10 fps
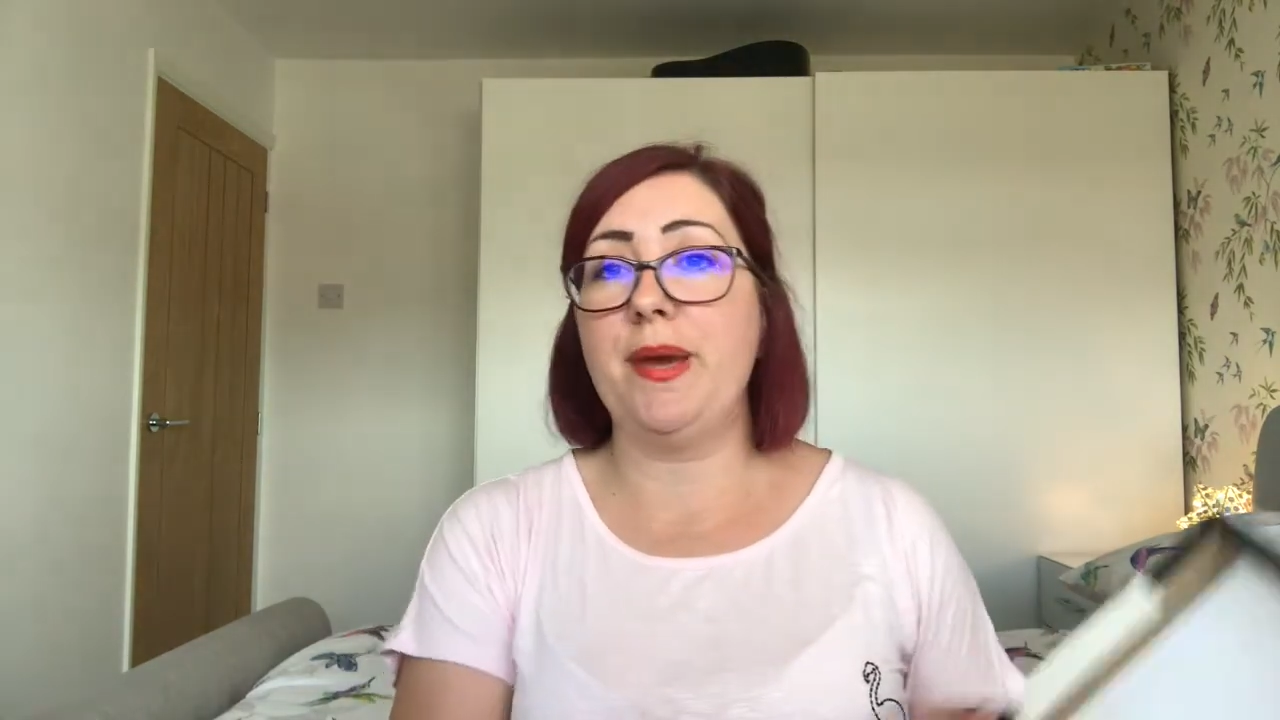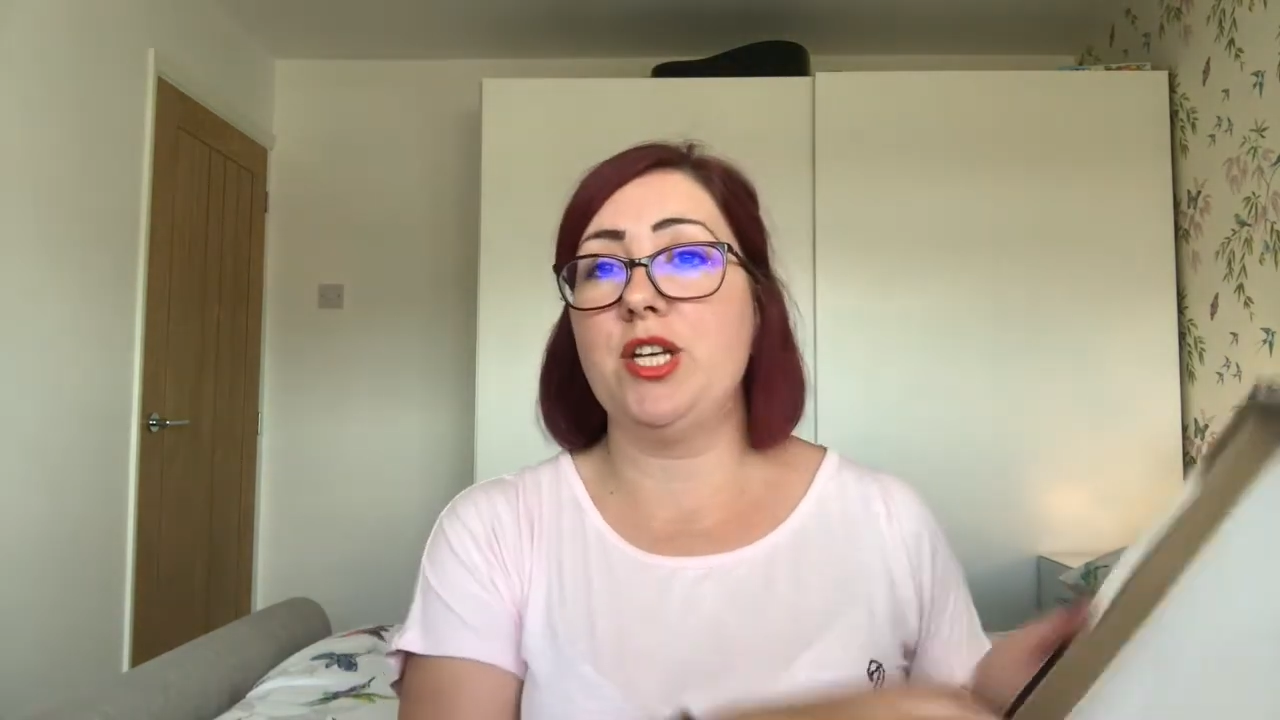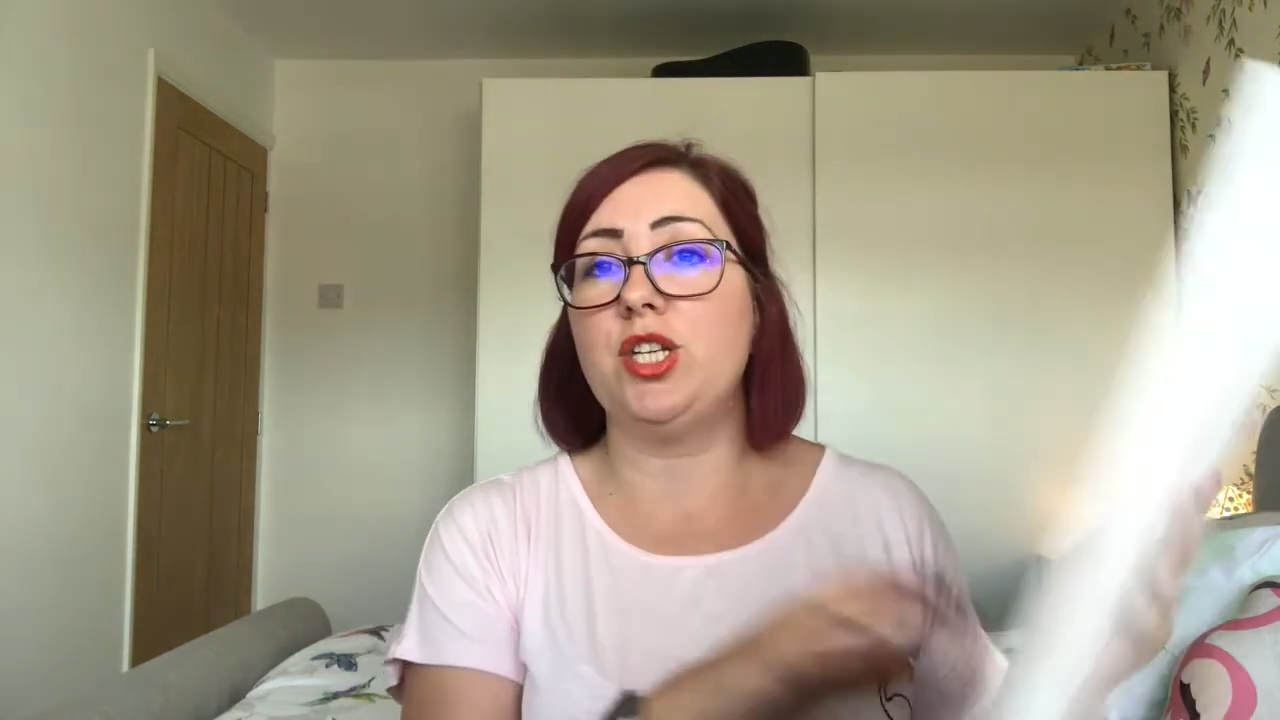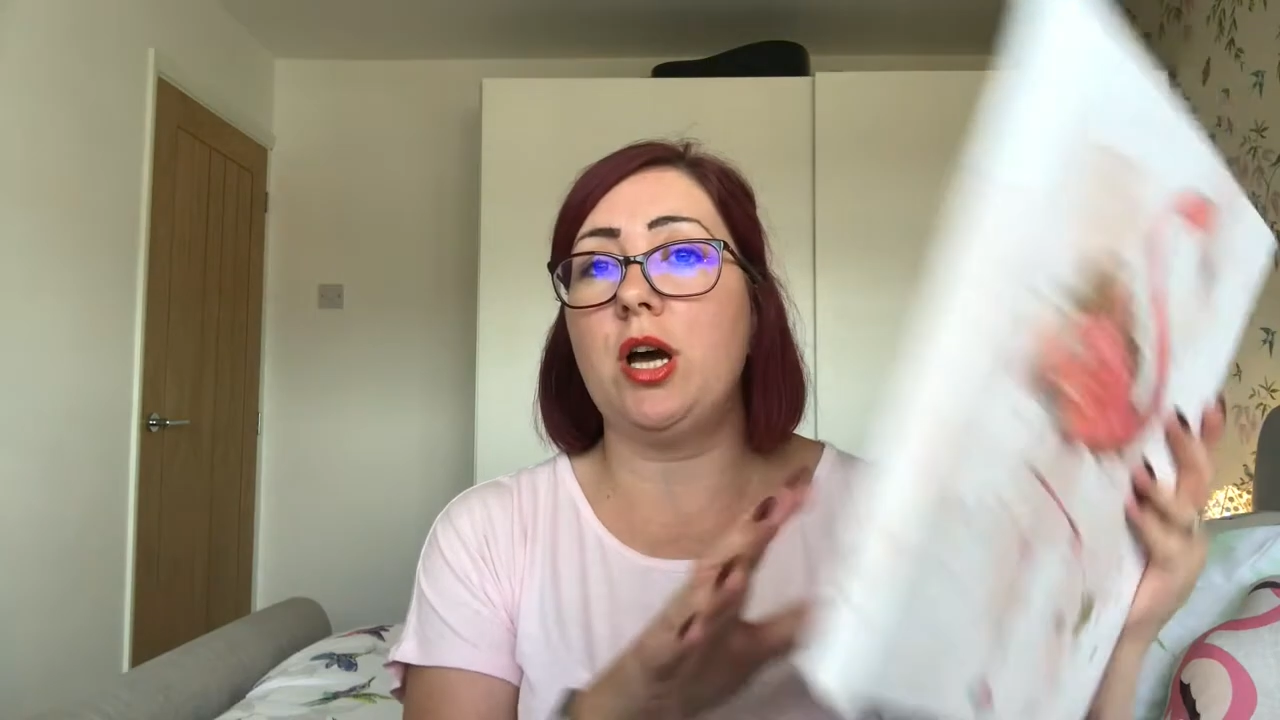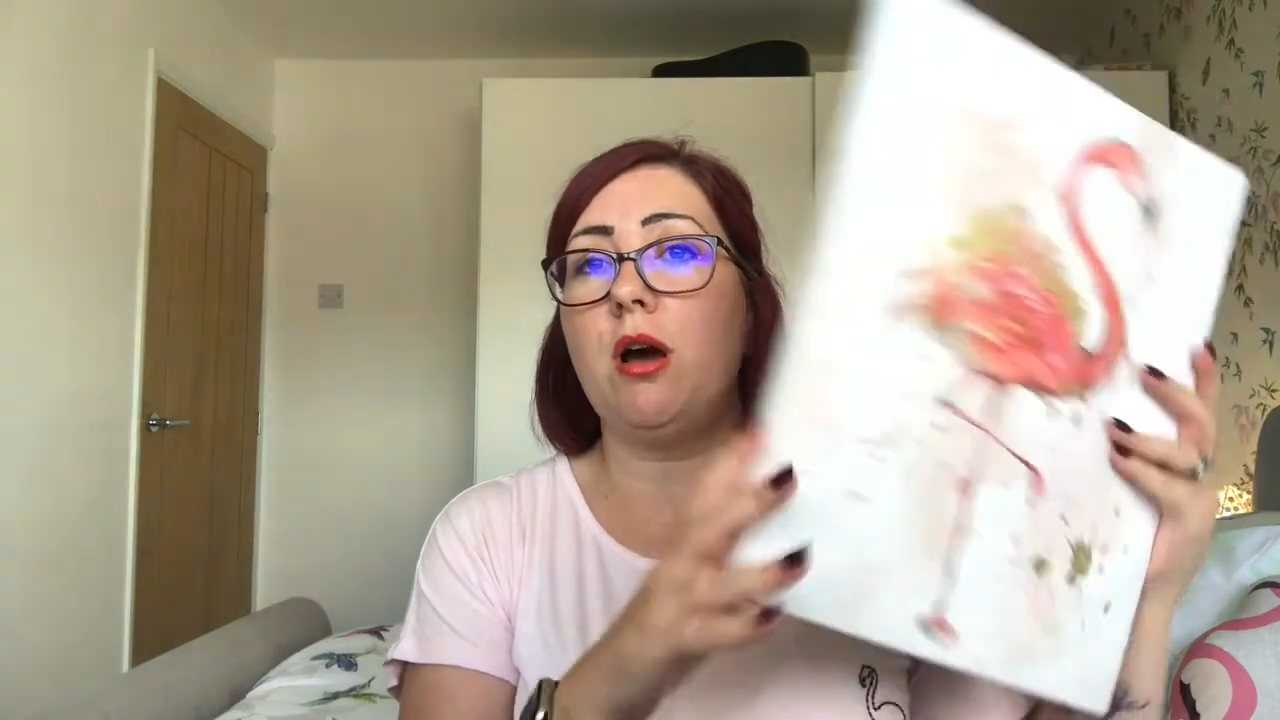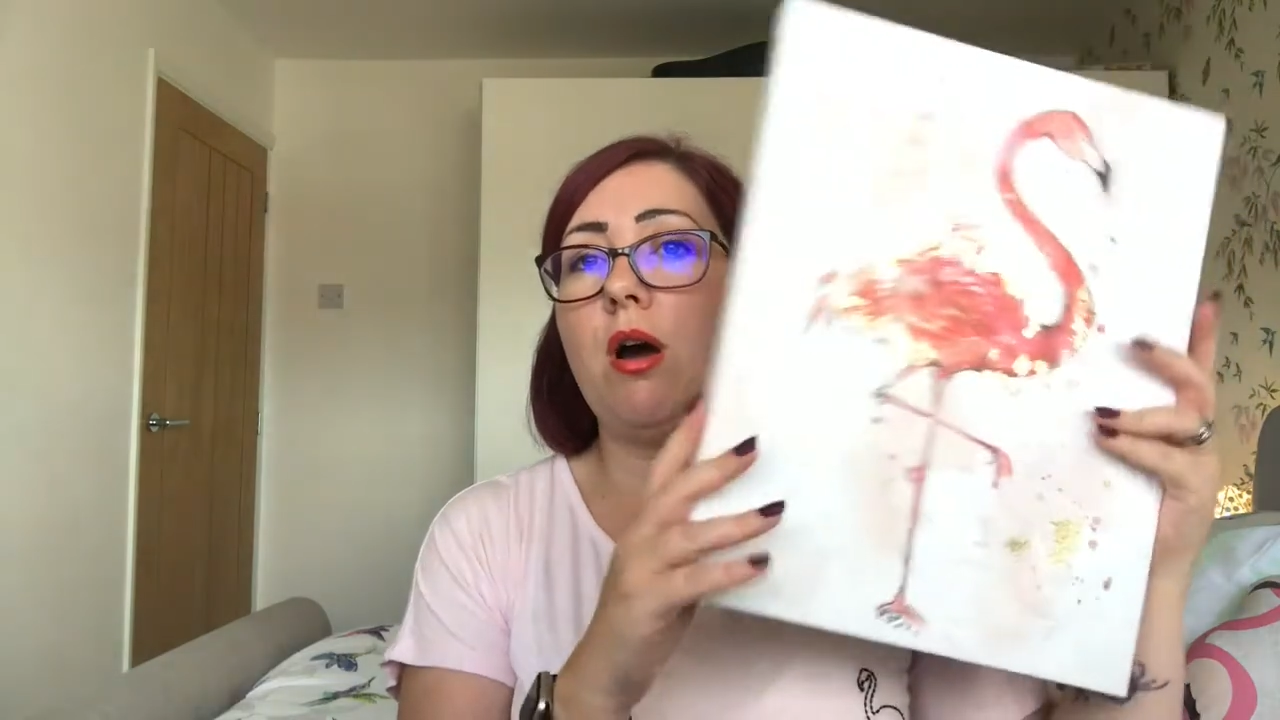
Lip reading: picture,